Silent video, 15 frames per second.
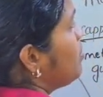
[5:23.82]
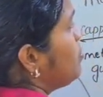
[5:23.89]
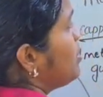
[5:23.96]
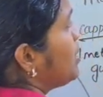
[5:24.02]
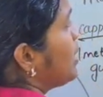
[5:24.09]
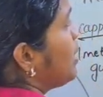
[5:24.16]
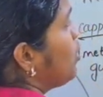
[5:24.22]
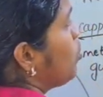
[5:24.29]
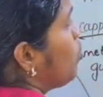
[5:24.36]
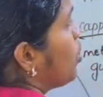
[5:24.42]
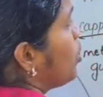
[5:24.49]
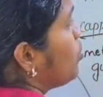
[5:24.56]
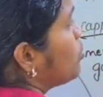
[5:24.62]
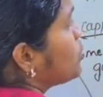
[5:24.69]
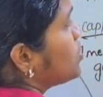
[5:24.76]
methyl
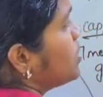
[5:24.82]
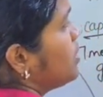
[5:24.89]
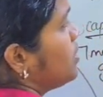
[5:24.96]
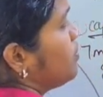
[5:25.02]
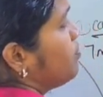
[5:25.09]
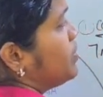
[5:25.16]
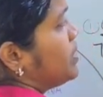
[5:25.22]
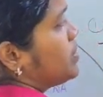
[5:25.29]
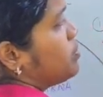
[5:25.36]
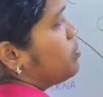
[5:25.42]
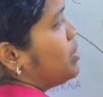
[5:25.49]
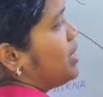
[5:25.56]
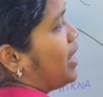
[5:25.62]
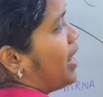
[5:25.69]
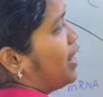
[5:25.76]
guanosine is
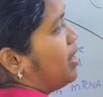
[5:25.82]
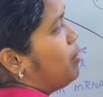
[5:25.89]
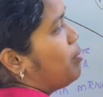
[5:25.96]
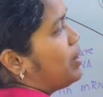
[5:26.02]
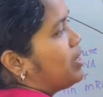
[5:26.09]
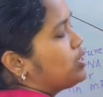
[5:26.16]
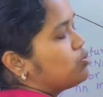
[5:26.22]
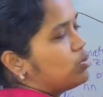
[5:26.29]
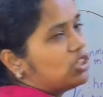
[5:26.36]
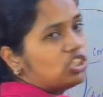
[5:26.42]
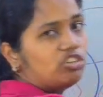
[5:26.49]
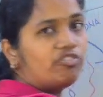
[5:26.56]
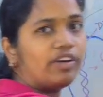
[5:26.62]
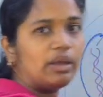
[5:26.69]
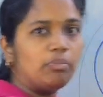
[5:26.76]
been added by a
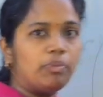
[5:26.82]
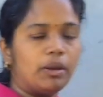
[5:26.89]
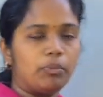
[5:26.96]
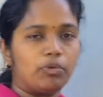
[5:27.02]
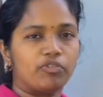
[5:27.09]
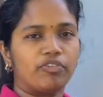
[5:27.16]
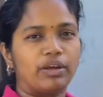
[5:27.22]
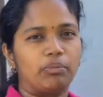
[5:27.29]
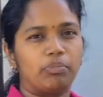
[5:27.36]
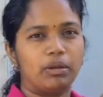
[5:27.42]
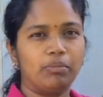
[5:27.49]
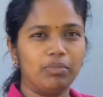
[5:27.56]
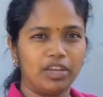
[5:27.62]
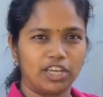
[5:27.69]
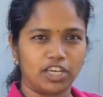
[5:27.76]
special 5 prime to 5
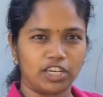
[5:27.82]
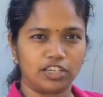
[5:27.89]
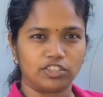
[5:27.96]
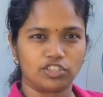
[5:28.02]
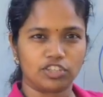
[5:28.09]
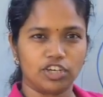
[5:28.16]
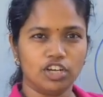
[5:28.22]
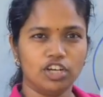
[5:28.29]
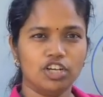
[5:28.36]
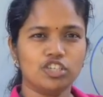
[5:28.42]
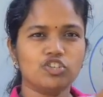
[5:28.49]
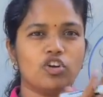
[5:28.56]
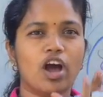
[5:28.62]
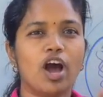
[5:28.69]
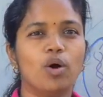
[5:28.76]
prime linkage.
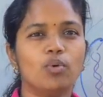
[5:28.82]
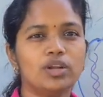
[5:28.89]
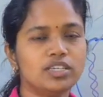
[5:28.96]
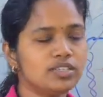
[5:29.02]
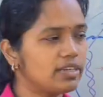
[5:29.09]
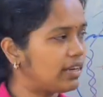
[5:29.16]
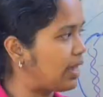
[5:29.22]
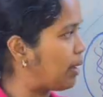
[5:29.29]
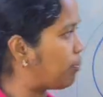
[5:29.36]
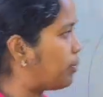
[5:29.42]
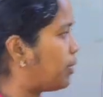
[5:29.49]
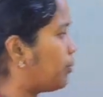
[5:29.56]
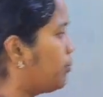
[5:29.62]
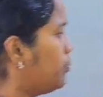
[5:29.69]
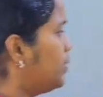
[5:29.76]
So, how does it
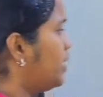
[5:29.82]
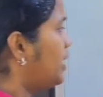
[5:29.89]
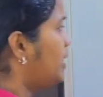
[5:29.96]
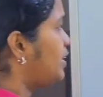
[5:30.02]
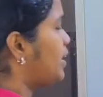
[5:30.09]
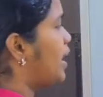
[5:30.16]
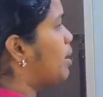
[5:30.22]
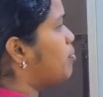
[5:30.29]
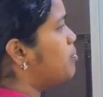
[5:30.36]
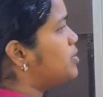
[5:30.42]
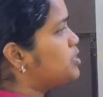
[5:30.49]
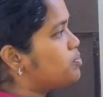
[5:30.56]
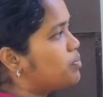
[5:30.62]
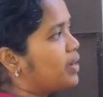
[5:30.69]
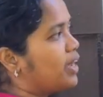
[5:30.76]
happen? It
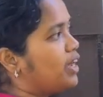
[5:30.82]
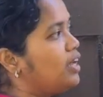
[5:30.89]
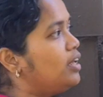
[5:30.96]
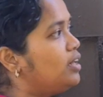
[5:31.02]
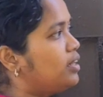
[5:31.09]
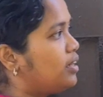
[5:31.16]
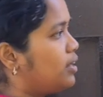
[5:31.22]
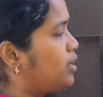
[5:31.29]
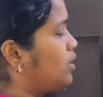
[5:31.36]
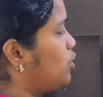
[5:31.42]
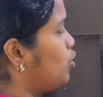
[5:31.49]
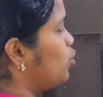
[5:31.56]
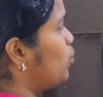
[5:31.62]
happens by the 2